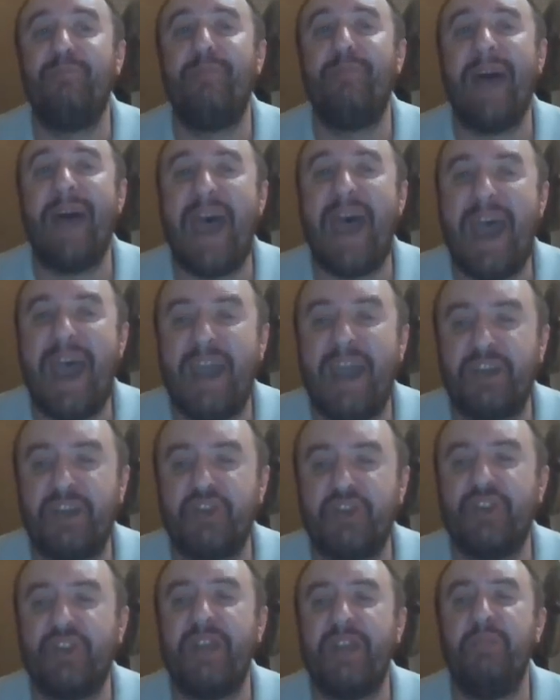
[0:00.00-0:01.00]

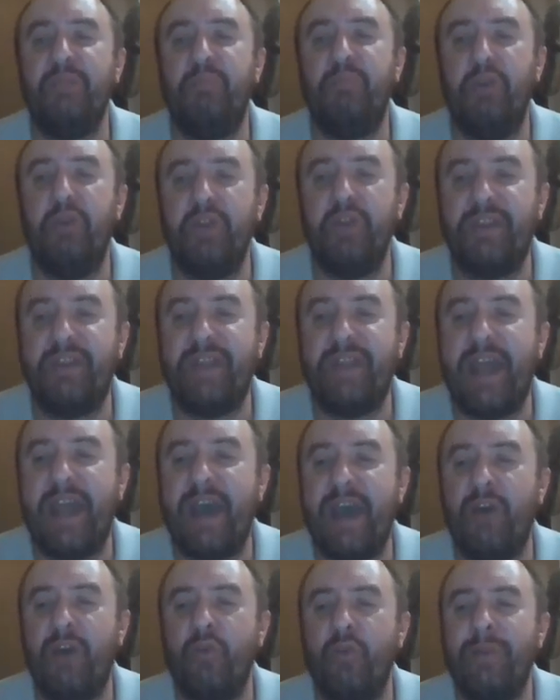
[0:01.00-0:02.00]
bashed and put
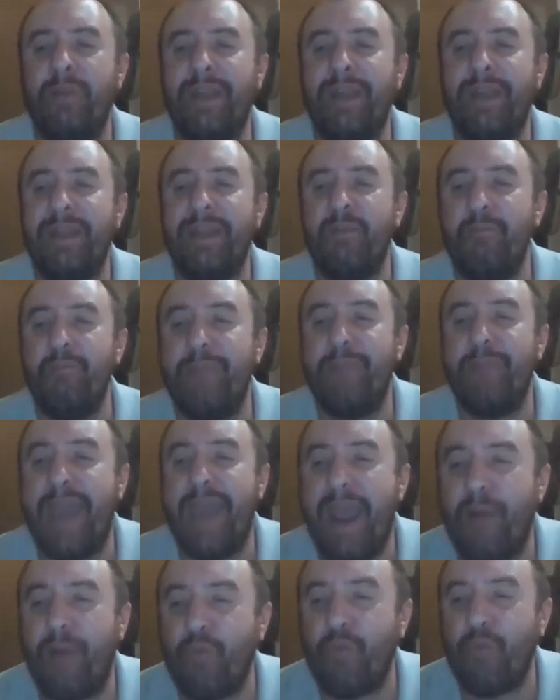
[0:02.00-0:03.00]
down and
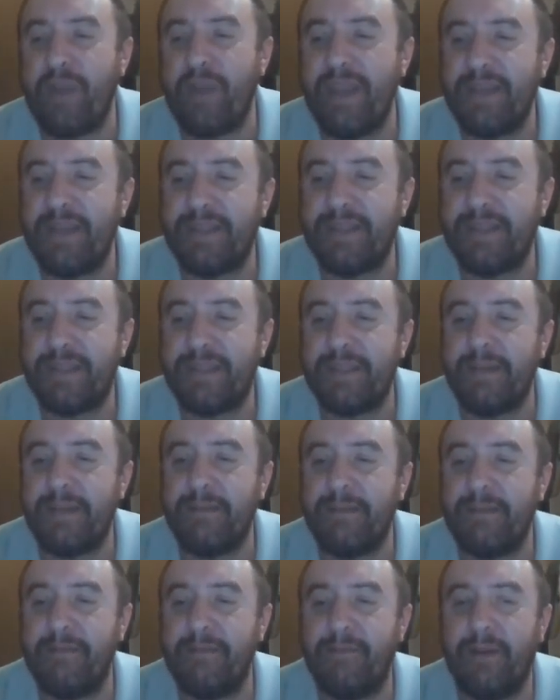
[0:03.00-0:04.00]
embarrassed.
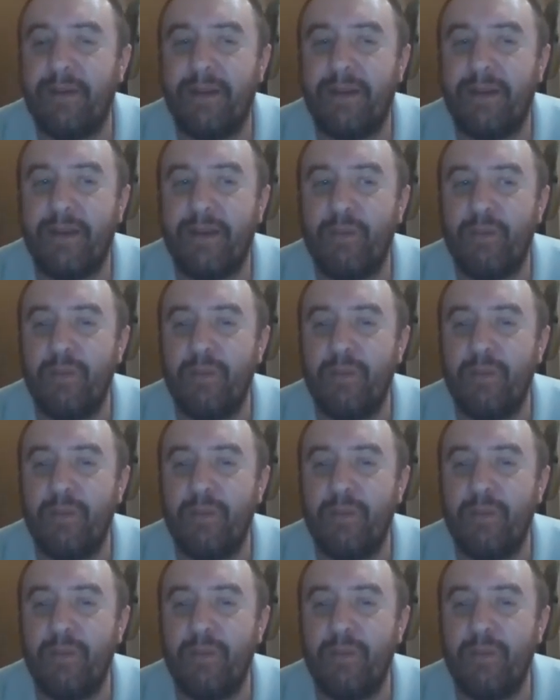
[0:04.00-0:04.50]
You know what I